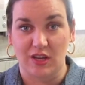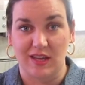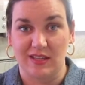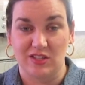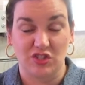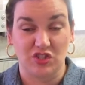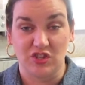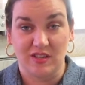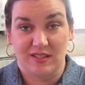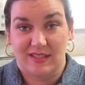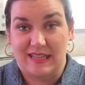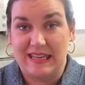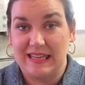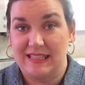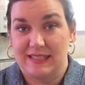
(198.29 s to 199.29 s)
it's
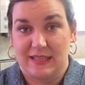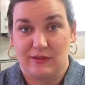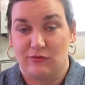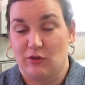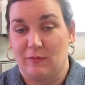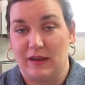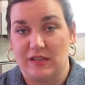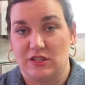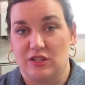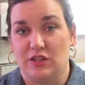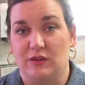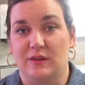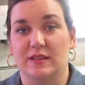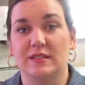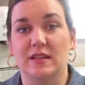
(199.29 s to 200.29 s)
just easy for me to do
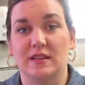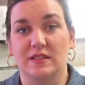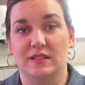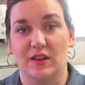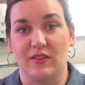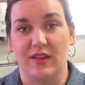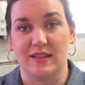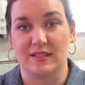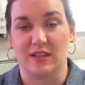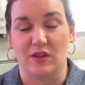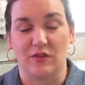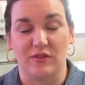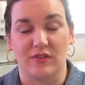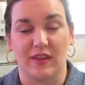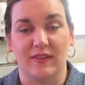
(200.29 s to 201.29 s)
it. So that's the
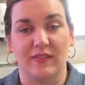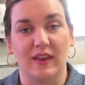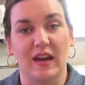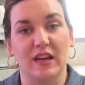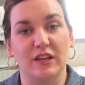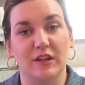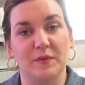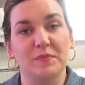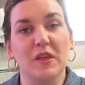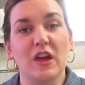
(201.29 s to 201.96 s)
other thing that I do.